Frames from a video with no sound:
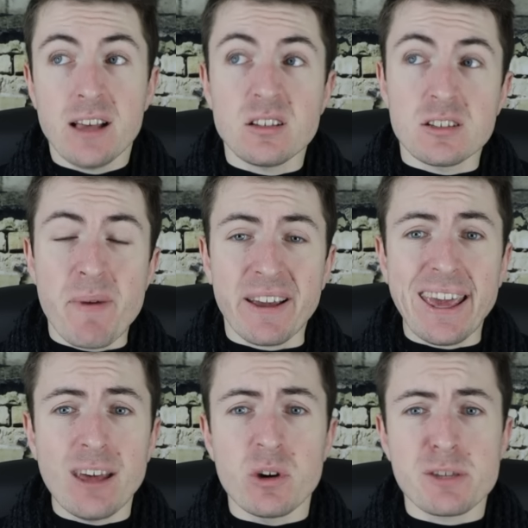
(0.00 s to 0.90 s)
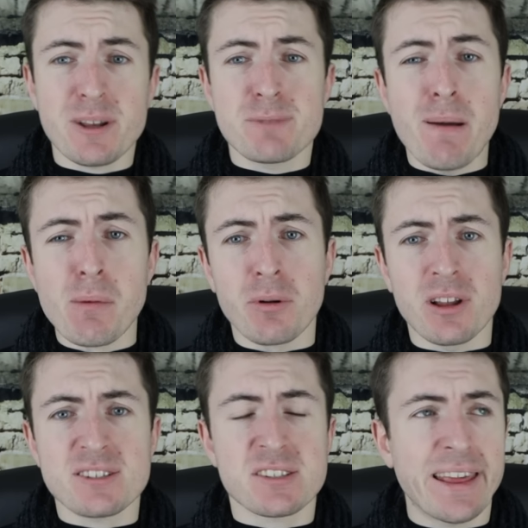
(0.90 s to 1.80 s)
It's just Manquillo is about as memorable
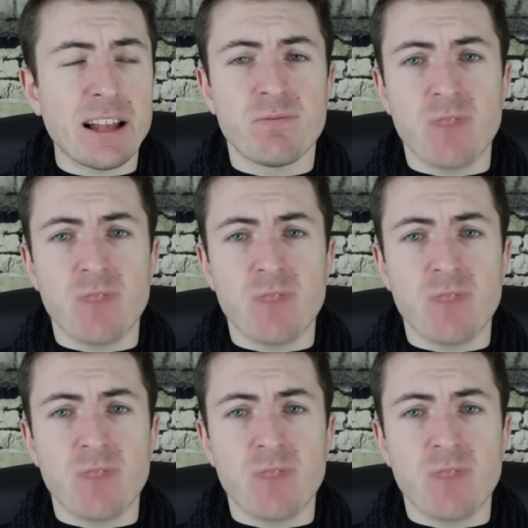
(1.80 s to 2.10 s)
as snail